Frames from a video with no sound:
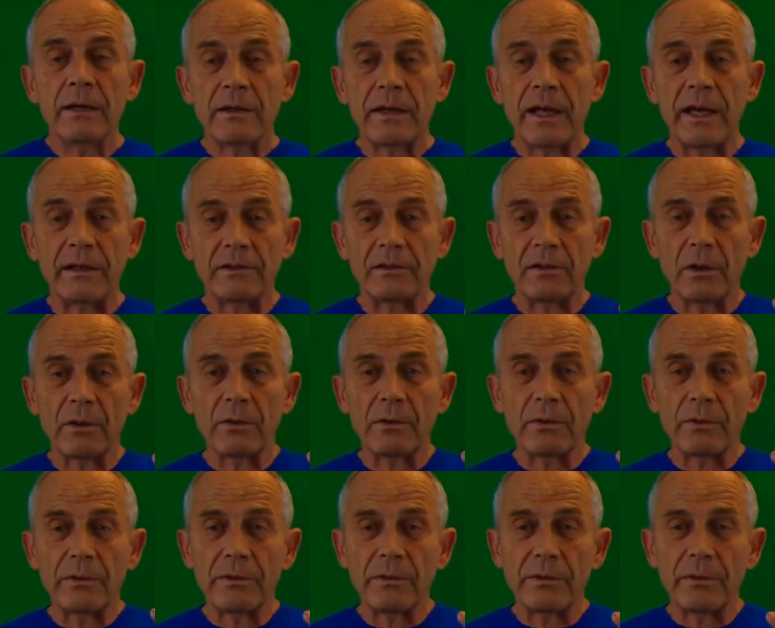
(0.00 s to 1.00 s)
Okay,
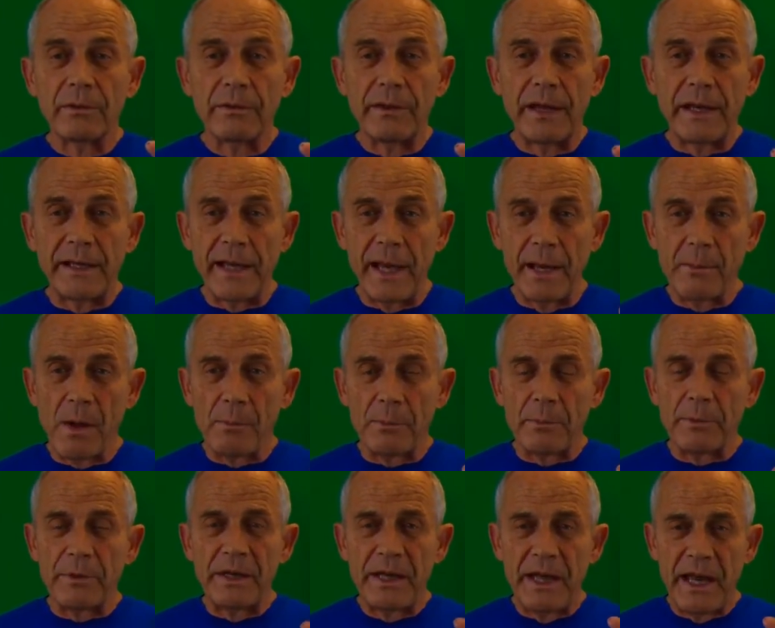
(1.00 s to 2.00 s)
so they came
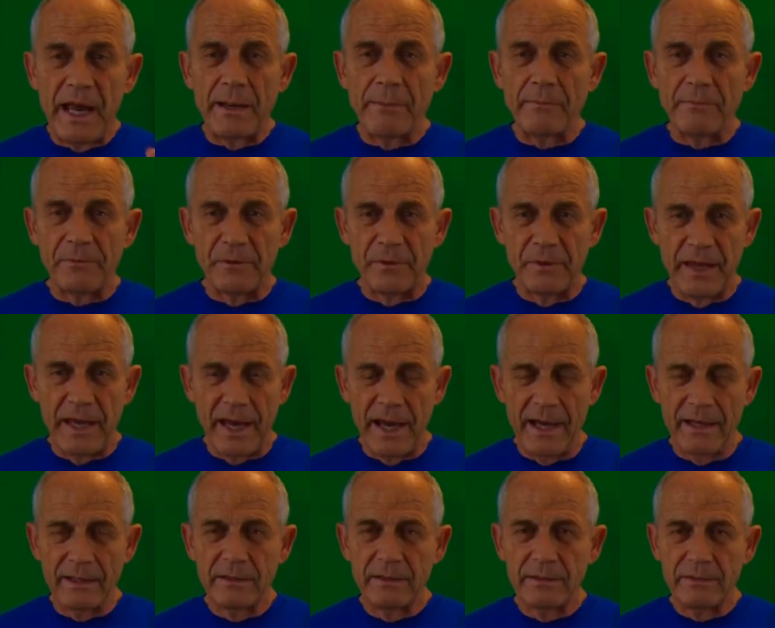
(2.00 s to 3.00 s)
up with a name for
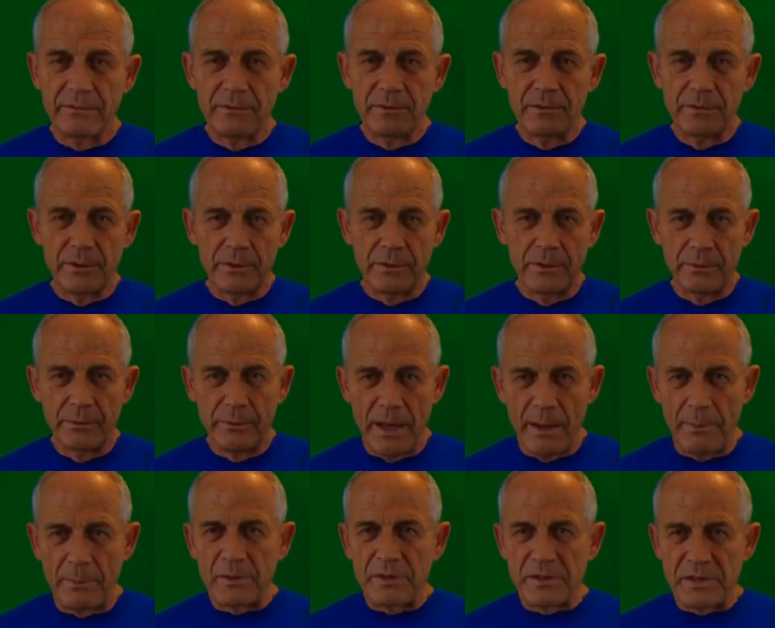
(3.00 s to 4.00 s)
that. To
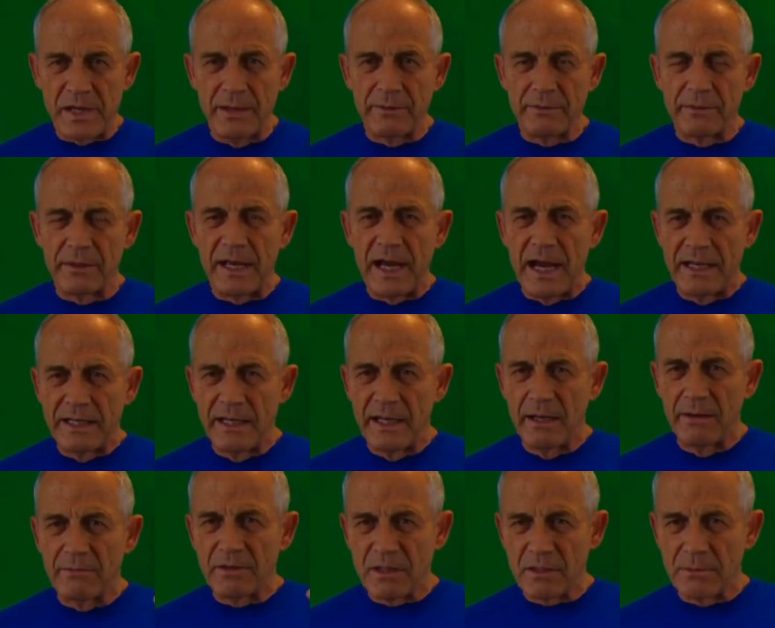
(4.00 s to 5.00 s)
represent the
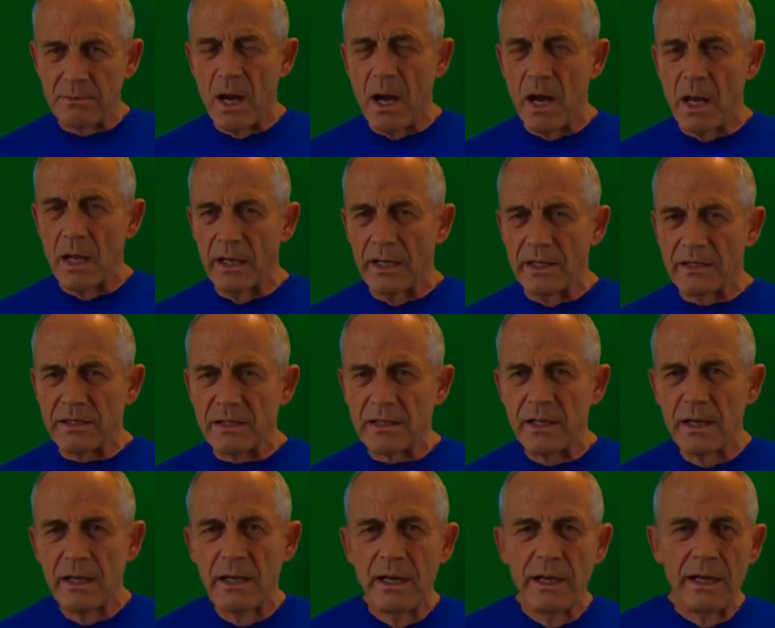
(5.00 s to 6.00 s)
idea of
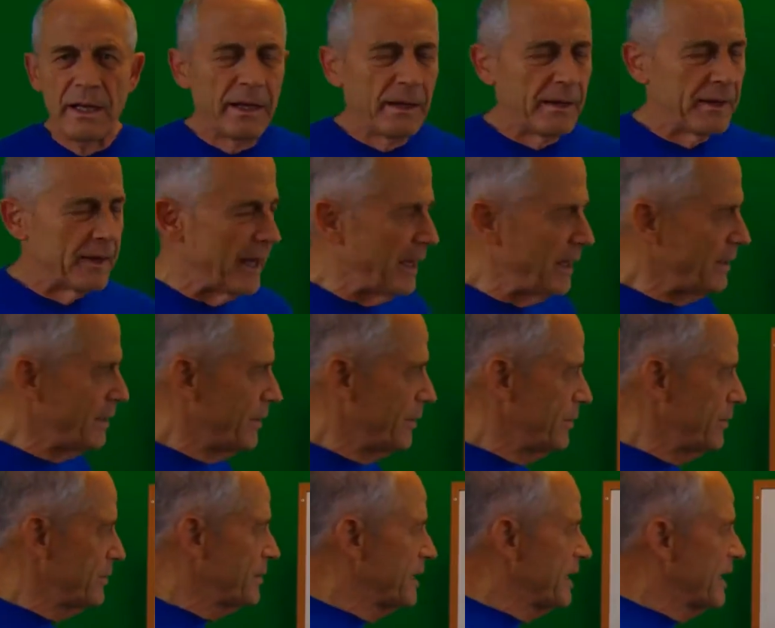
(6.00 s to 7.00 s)
smallest, they
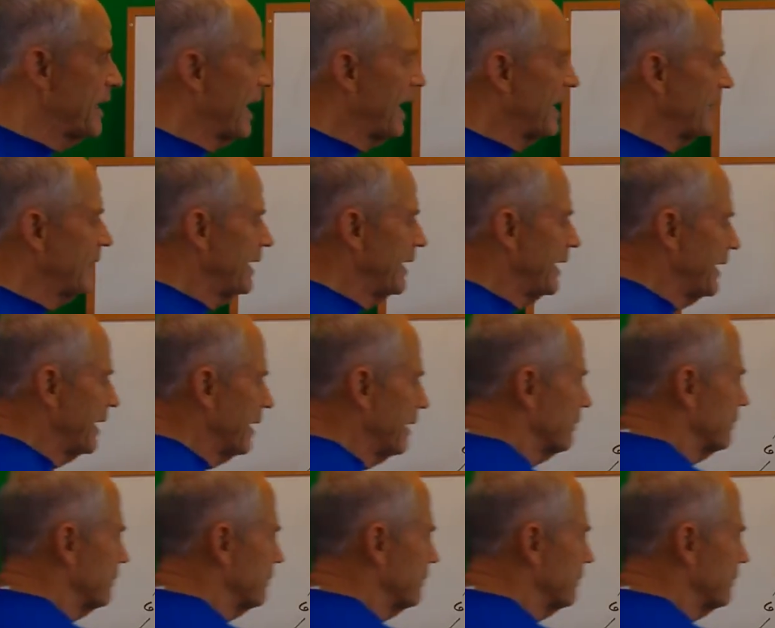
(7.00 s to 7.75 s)
used the idea